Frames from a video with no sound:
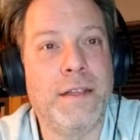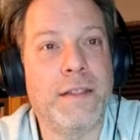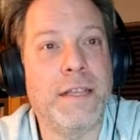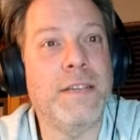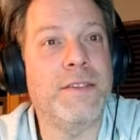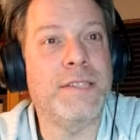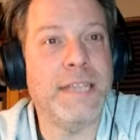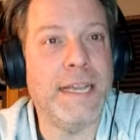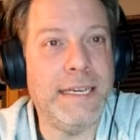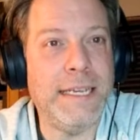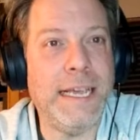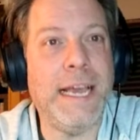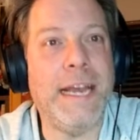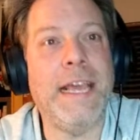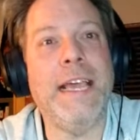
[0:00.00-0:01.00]
like you said,
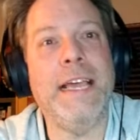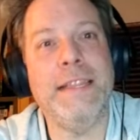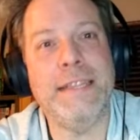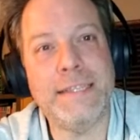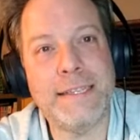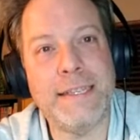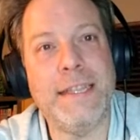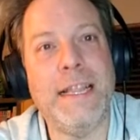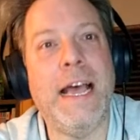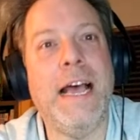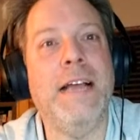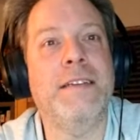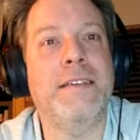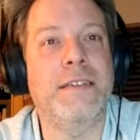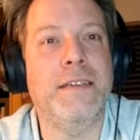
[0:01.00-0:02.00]
DNA, this and
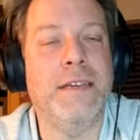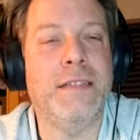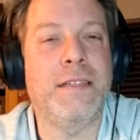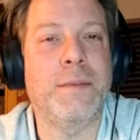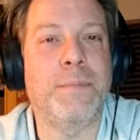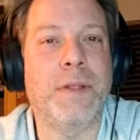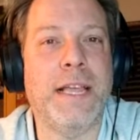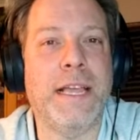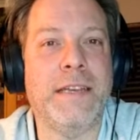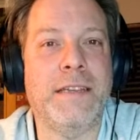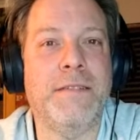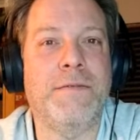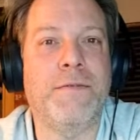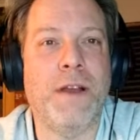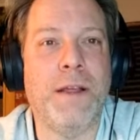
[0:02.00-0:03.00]
that to plant
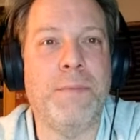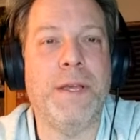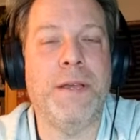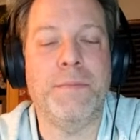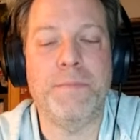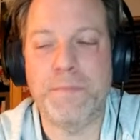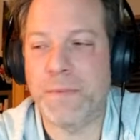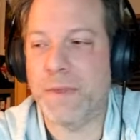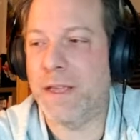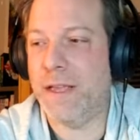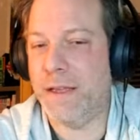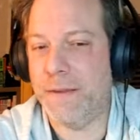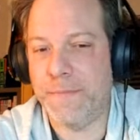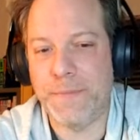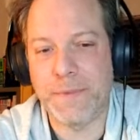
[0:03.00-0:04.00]
and frame him.
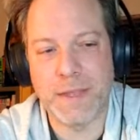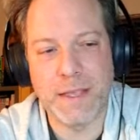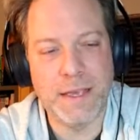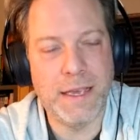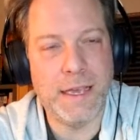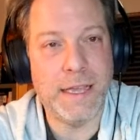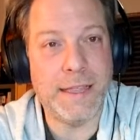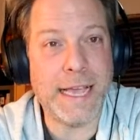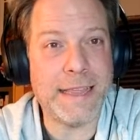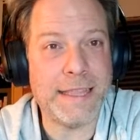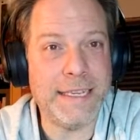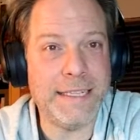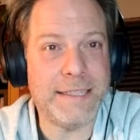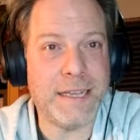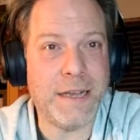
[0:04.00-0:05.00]
Yeah, and that
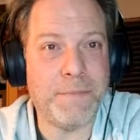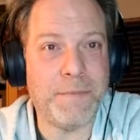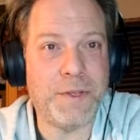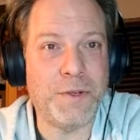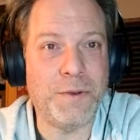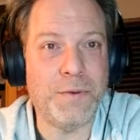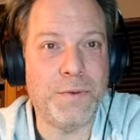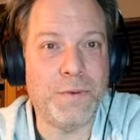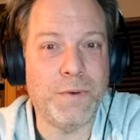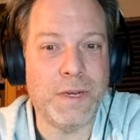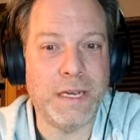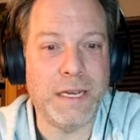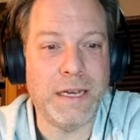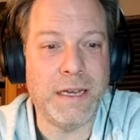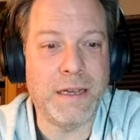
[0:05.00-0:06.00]
leads up to
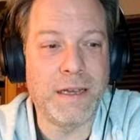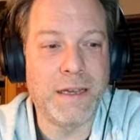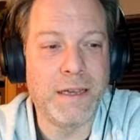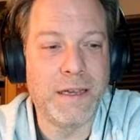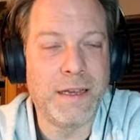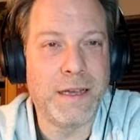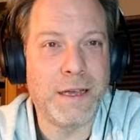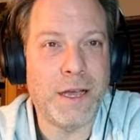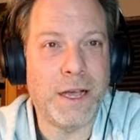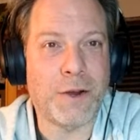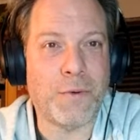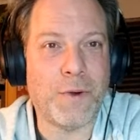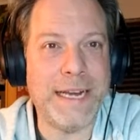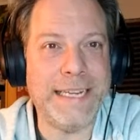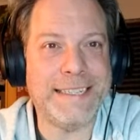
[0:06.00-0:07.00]
a
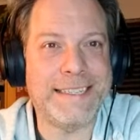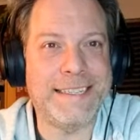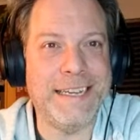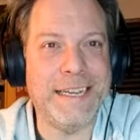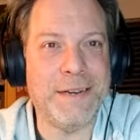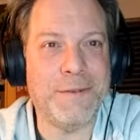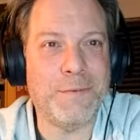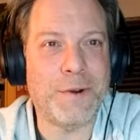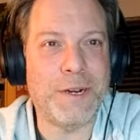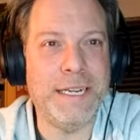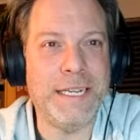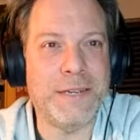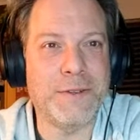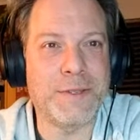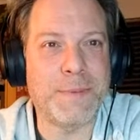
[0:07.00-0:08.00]
great scene where he
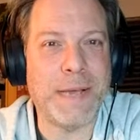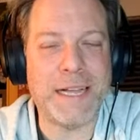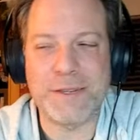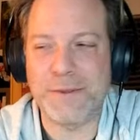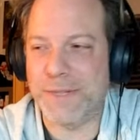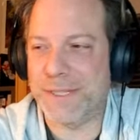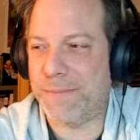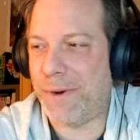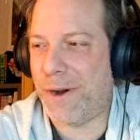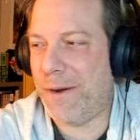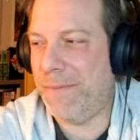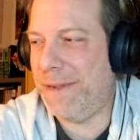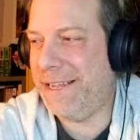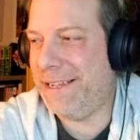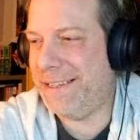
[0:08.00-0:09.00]
goes back to his
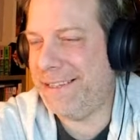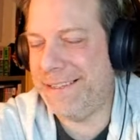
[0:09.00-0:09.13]
apartment.